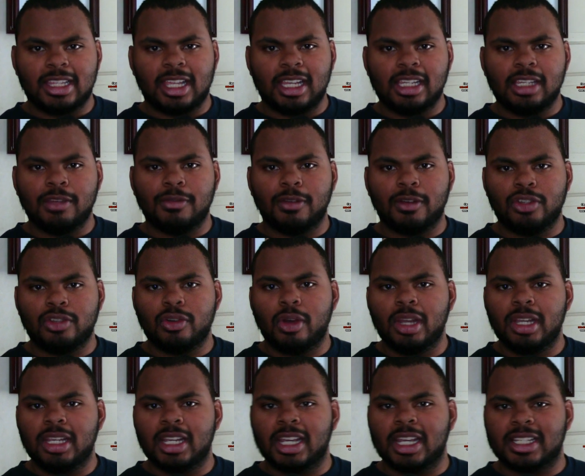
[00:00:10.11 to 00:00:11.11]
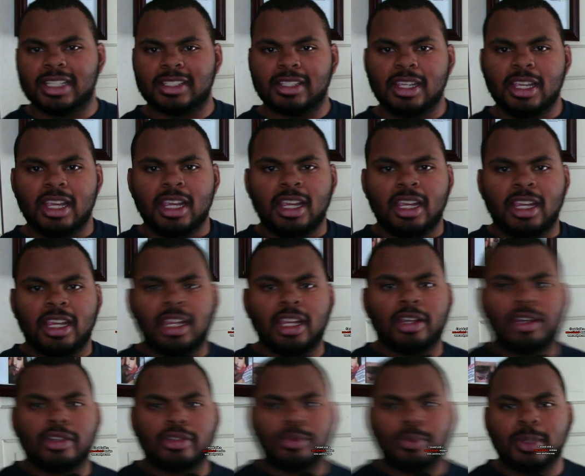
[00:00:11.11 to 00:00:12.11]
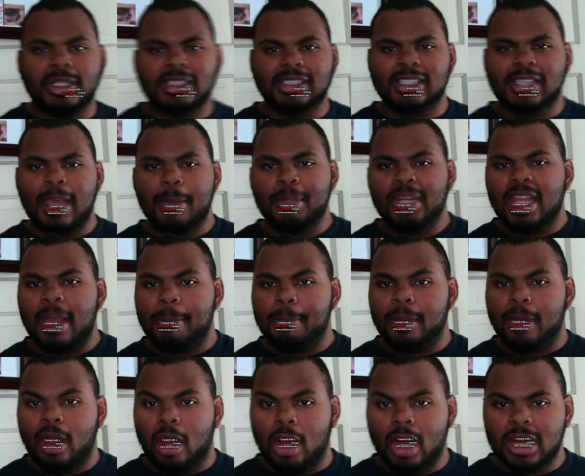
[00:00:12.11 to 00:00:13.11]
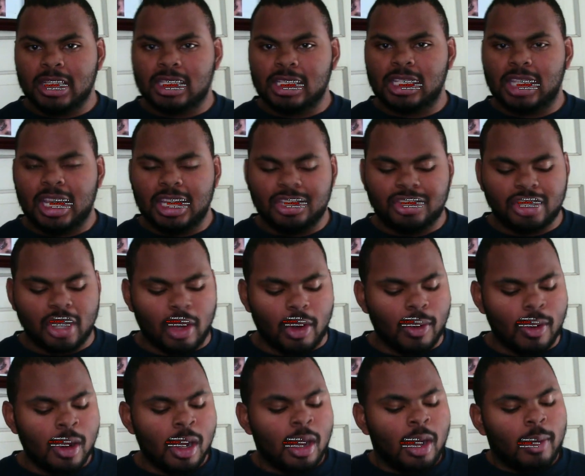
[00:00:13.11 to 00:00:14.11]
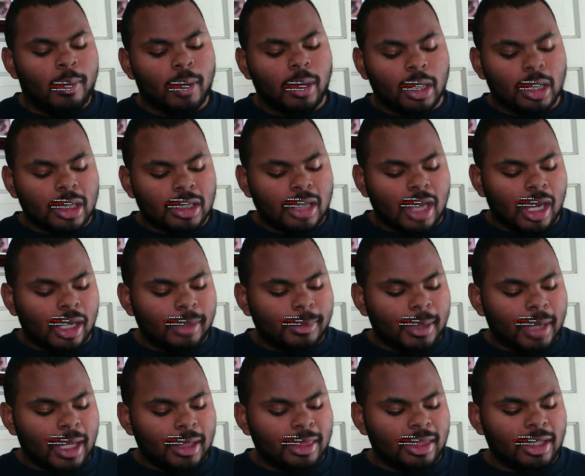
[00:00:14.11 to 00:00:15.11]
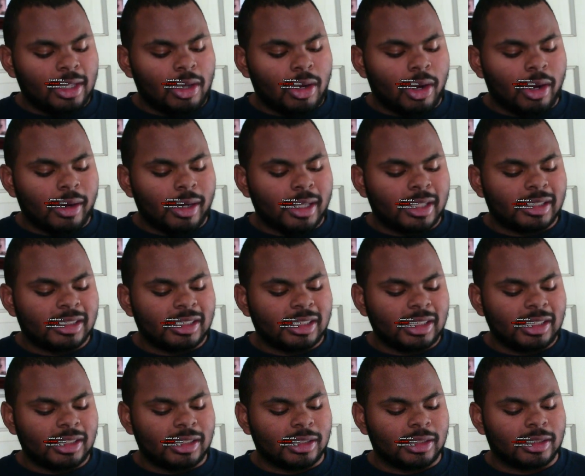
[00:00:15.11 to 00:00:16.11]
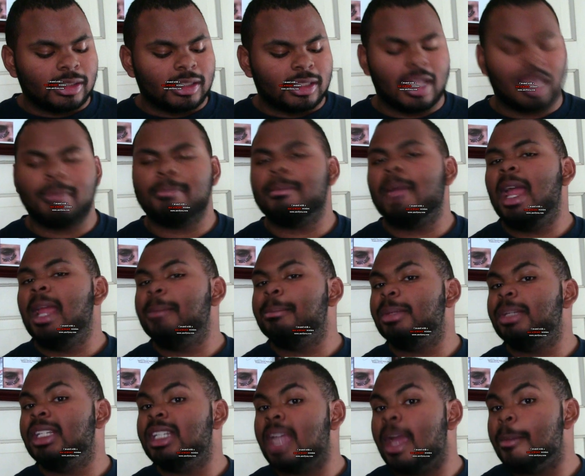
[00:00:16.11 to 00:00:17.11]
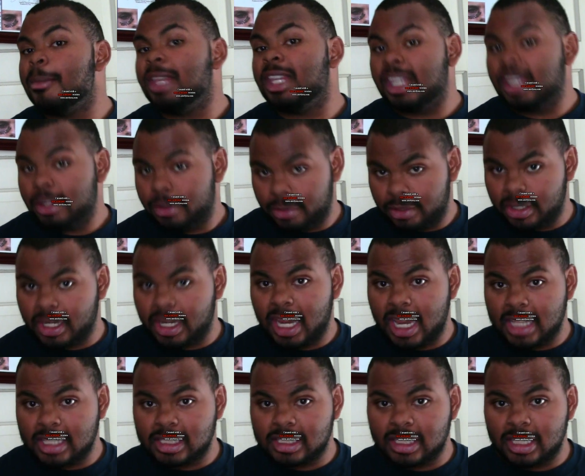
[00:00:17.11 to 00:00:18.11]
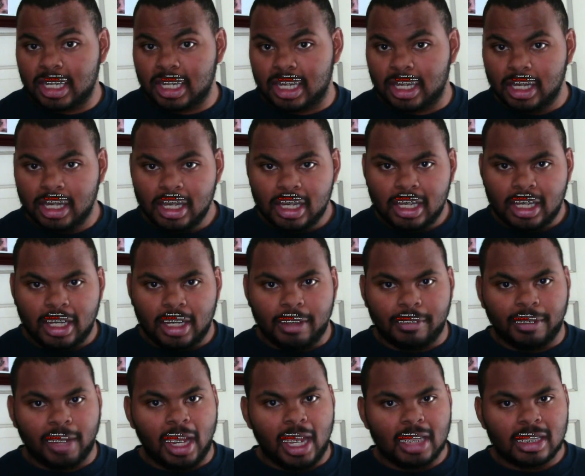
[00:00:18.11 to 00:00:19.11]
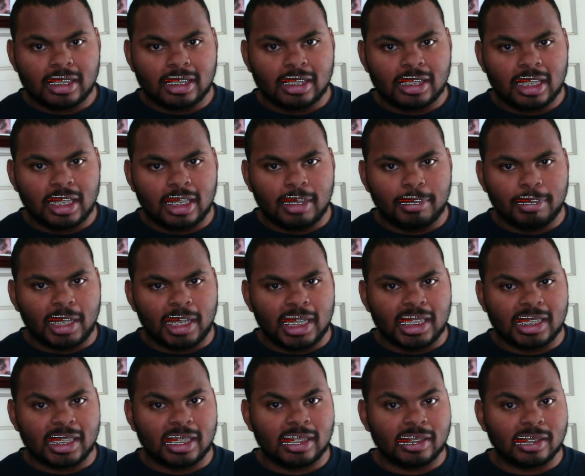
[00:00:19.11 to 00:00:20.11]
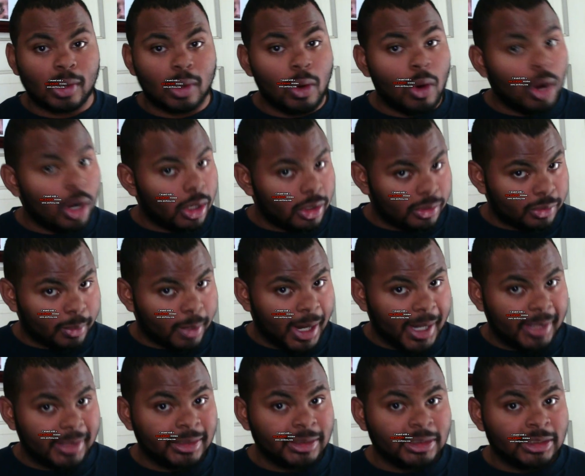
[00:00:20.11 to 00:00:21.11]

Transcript: Thank you for joining us. Here's what's coming up on today's show. We're going to talk about the RNC that might be coming here to Kansas City if Kansas City plays its cards right.